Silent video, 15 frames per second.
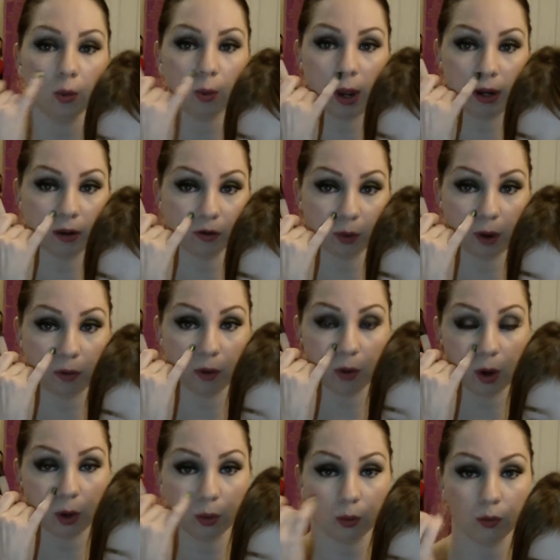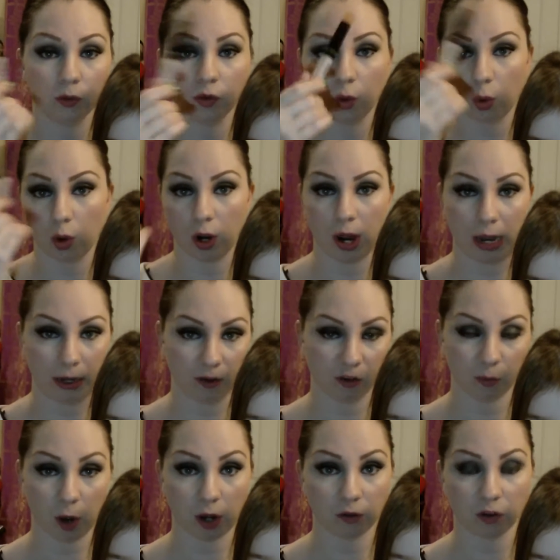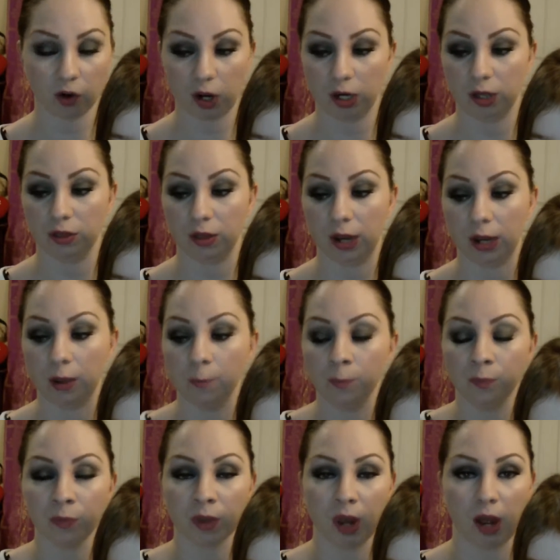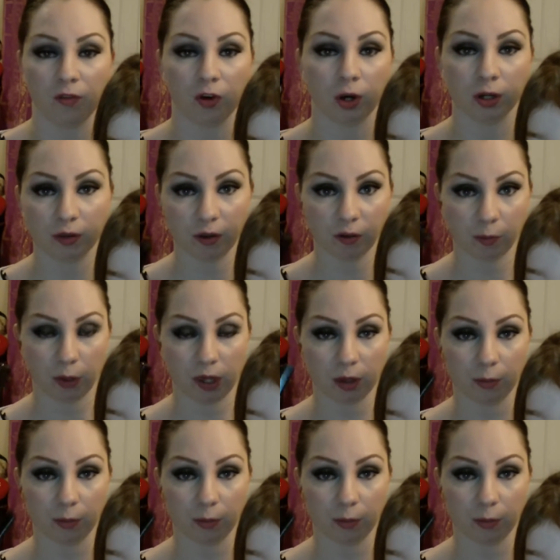redness around the nose or any spots or anything. I've heard this be